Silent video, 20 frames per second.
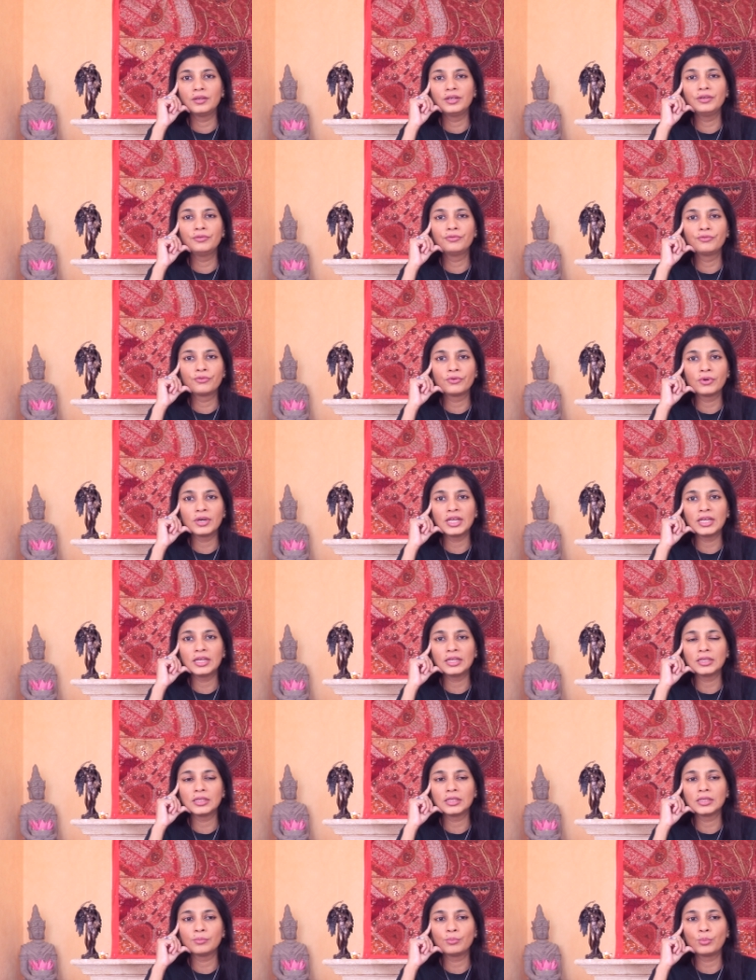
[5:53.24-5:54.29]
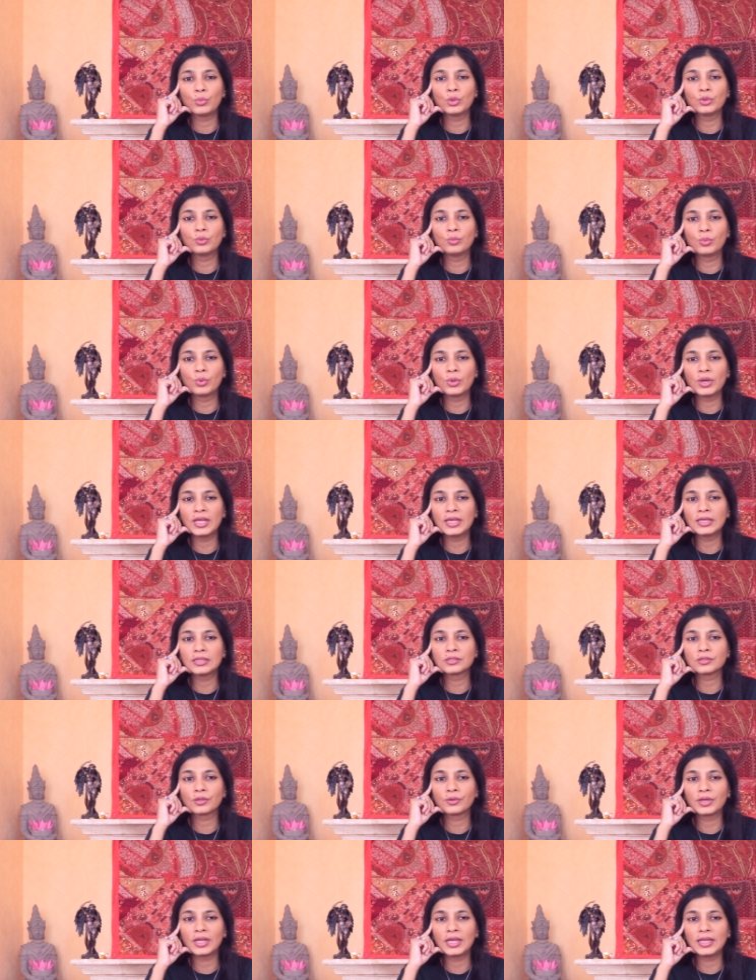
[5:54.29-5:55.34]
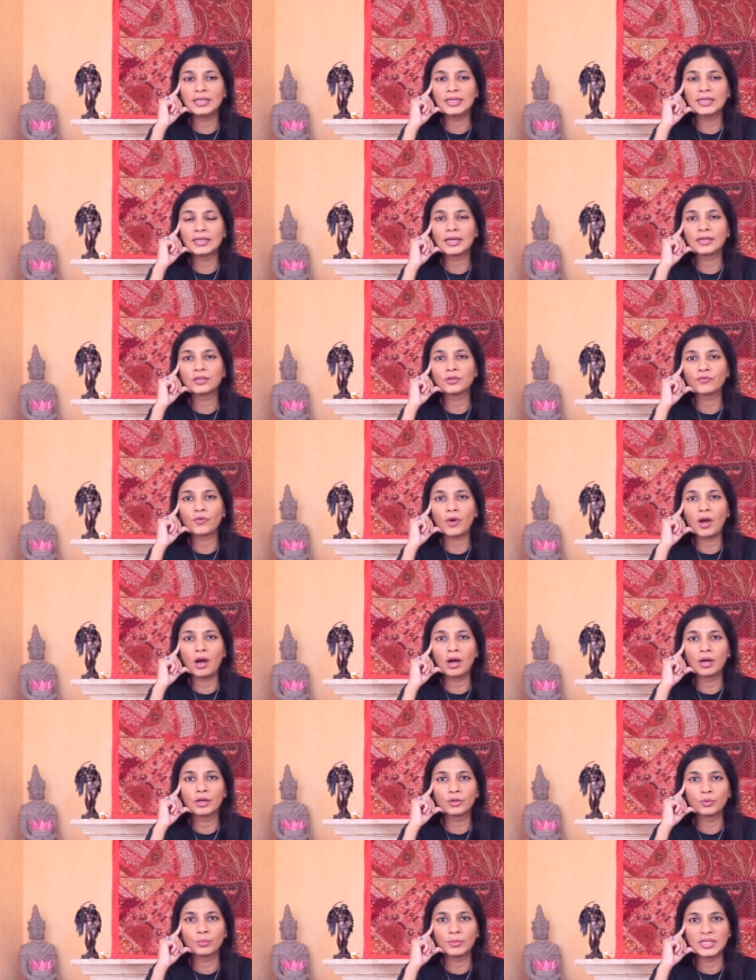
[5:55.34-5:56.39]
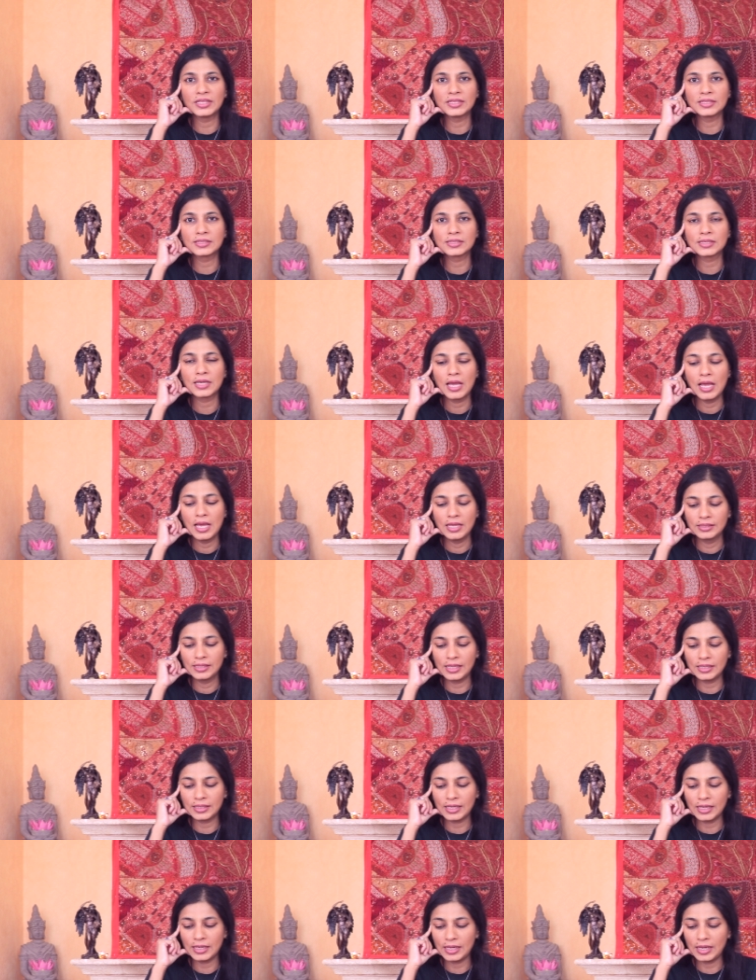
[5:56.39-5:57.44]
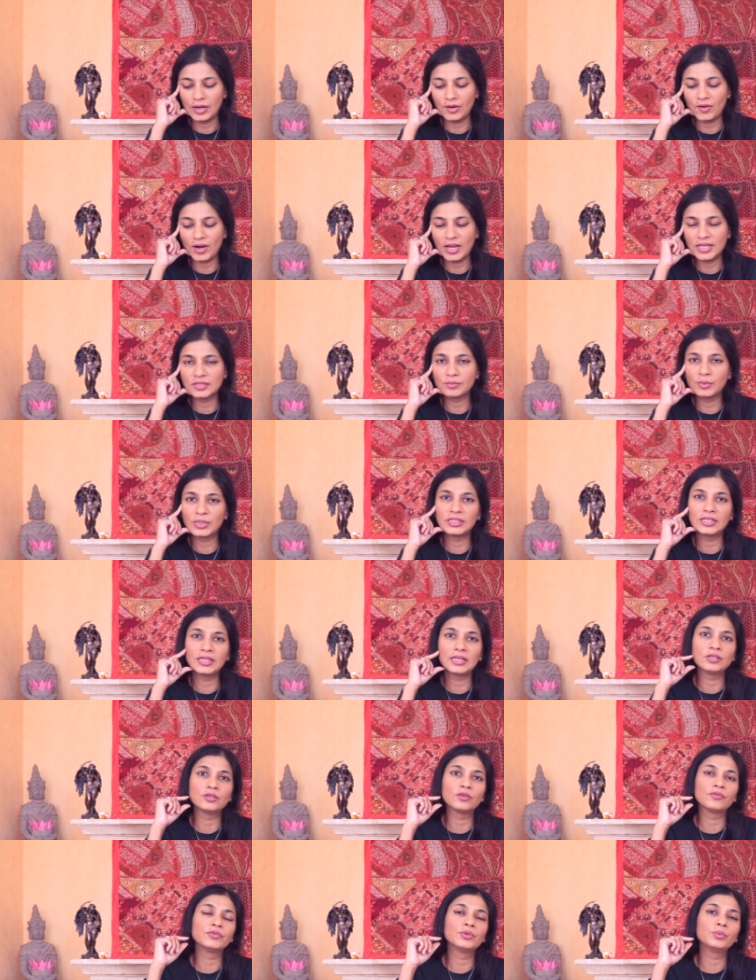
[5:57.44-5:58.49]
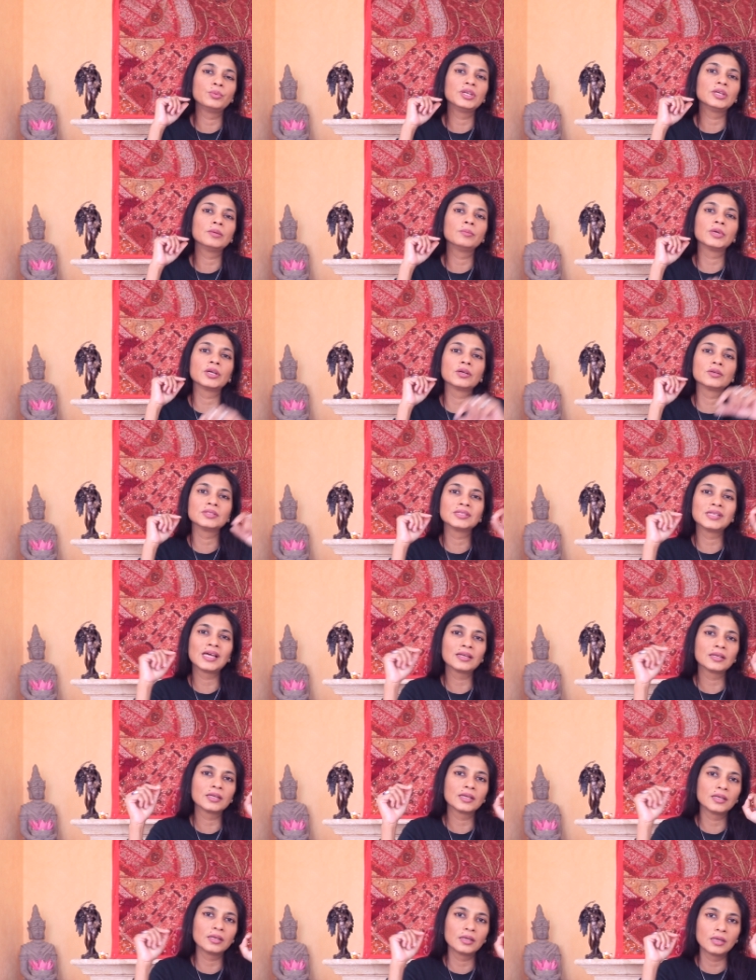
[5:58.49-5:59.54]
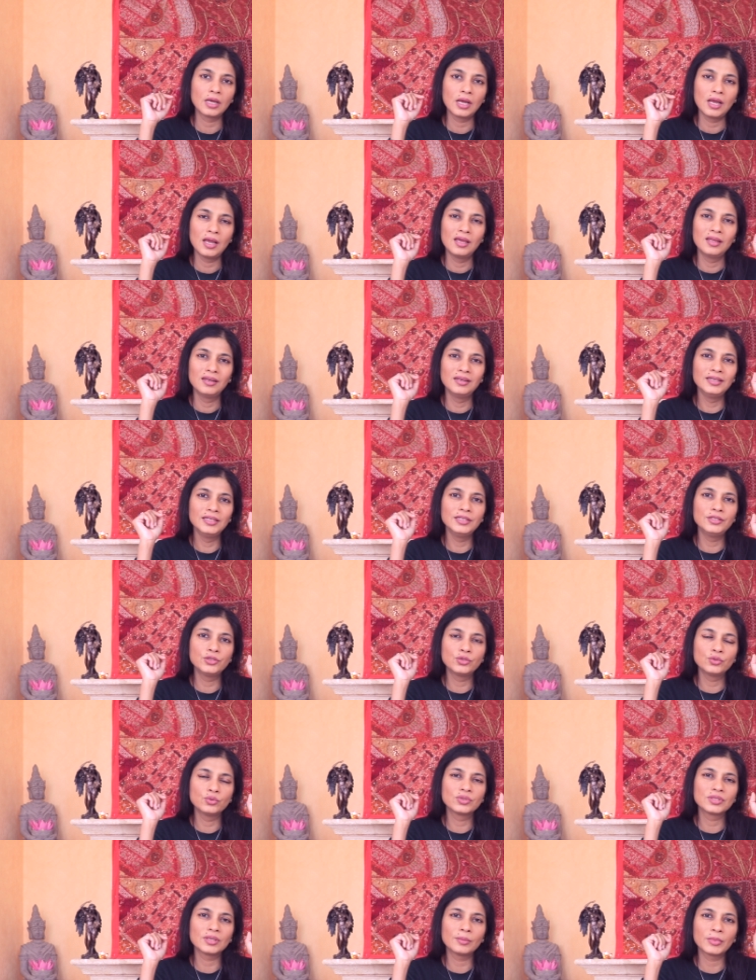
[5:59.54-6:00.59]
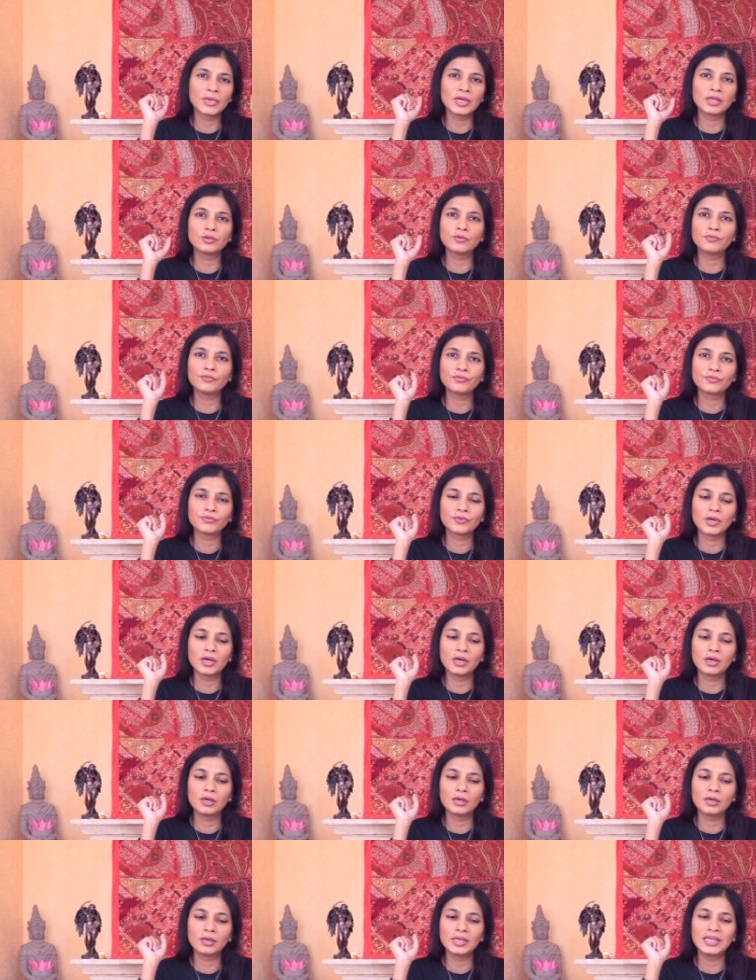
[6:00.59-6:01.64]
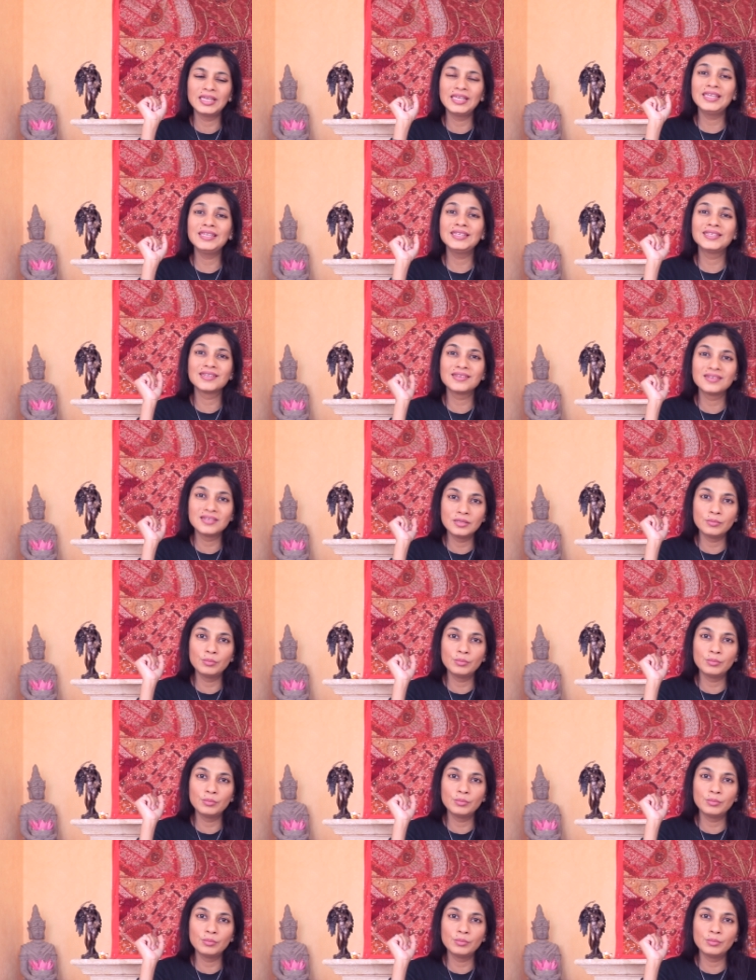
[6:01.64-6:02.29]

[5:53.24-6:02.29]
refrain, put brakes on any kind of arguments that can arise by the end of the week, because that can lead to some kind of heated